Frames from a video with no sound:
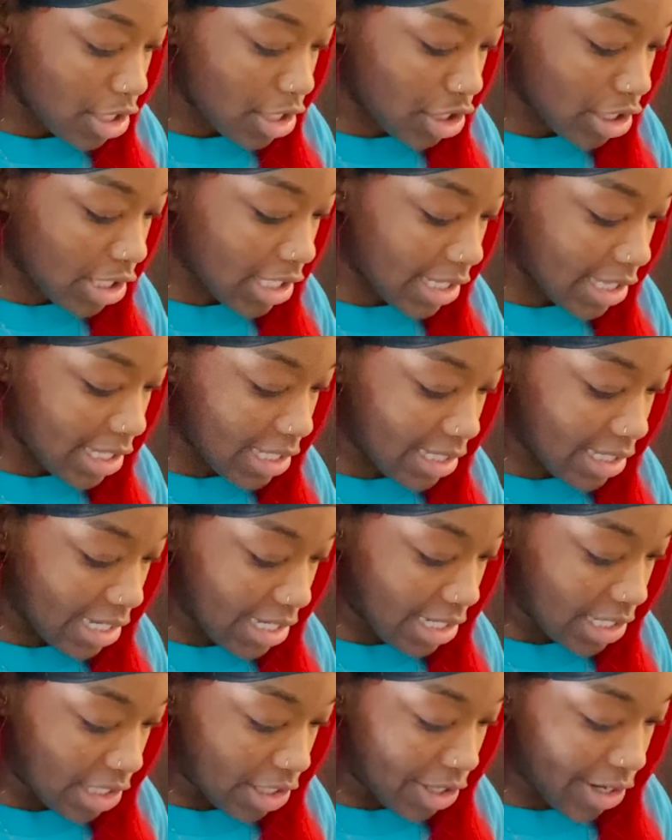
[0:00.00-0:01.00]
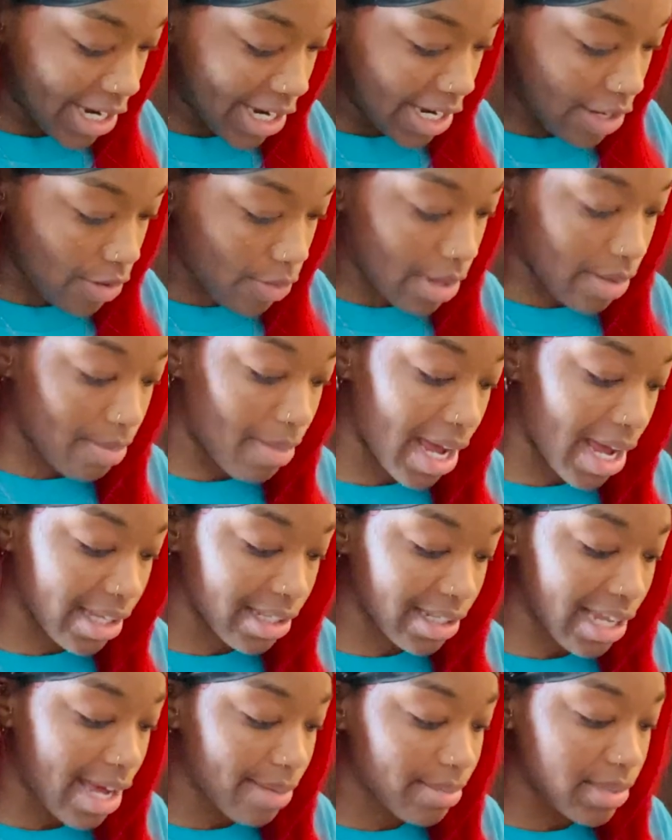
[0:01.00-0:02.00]
get this integrated with my
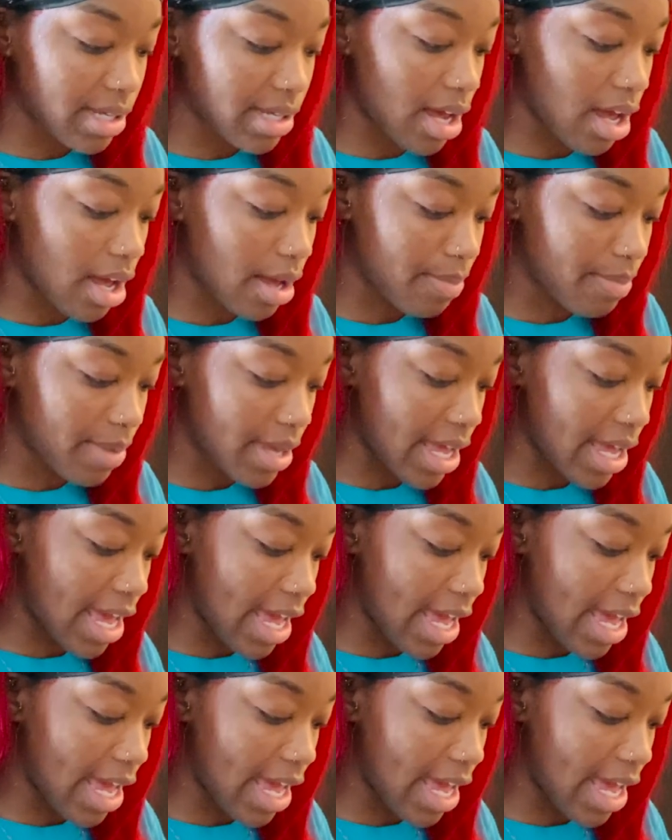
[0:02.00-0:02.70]
laptop